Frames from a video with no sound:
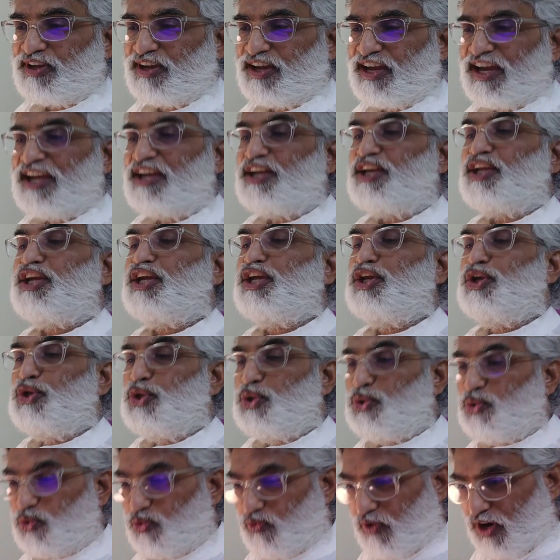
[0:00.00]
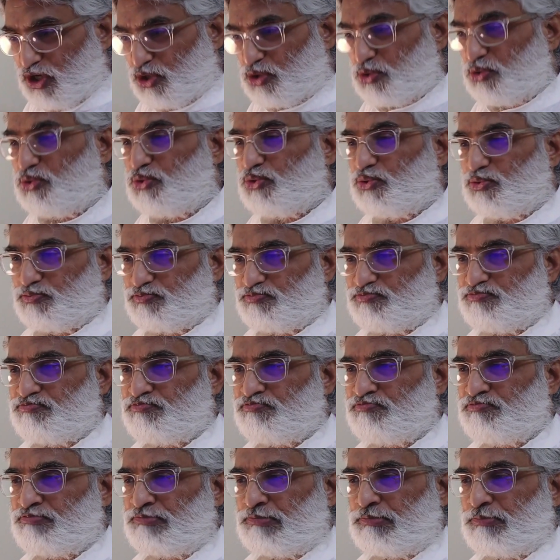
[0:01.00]
And he knew what to do.
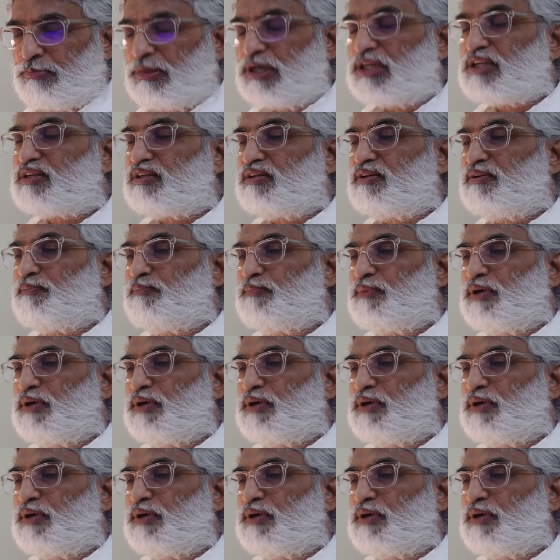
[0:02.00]
But